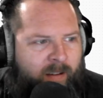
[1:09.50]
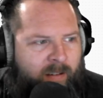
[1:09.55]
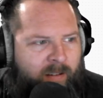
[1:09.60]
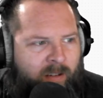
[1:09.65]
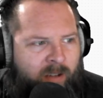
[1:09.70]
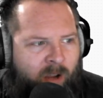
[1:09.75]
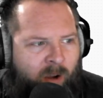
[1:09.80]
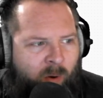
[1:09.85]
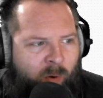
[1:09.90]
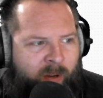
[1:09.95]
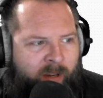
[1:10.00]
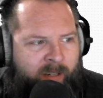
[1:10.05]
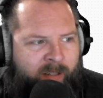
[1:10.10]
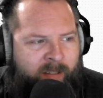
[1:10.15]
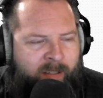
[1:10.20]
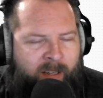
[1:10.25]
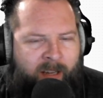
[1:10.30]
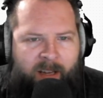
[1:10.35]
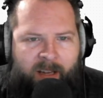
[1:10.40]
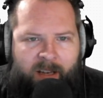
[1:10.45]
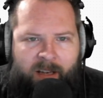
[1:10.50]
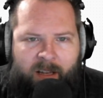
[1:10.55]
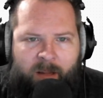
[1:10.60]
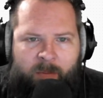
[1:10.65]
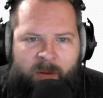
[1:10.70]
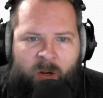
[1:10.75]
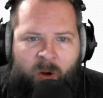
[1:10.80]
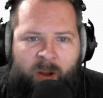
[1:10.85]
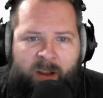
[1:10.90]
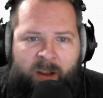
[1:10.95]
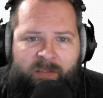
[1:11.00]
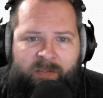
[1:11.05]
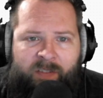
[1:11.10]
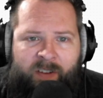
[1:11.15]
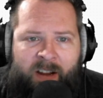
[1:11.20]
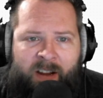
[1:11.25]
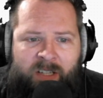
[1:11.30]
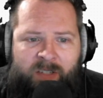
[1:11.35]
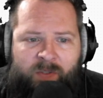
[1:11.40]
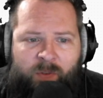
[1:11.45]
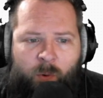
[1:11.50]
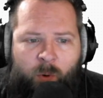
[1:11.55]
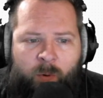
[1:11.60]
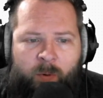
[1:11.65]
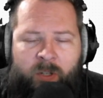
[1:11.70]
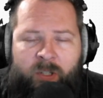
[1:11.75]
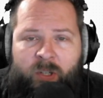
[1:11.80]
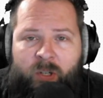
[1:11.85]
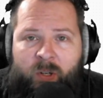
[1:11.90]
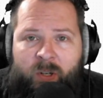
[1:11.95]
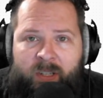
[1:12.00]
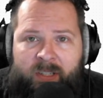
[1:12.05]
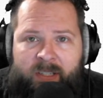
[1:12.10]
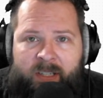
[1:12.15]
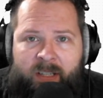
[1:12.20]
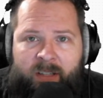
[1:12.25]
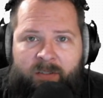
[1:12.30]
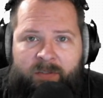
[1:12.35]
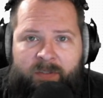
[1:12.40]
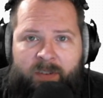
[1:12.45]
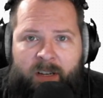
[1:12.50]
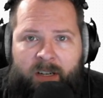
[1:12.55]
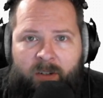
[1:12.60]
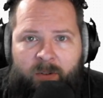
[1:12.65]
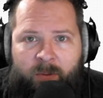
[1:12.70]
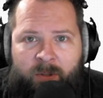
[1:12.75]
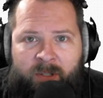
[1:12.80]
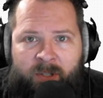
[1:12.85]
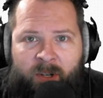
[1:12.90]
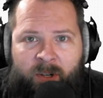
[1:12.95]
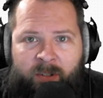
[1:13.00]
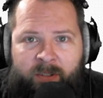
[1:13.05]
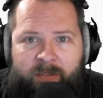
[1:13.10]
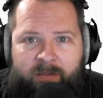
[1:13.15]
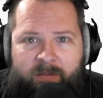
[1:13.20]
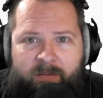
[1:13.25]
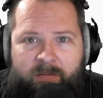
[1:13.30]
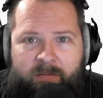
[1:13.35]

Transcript: going. Let me go ahead and fast forward so you can see the final result.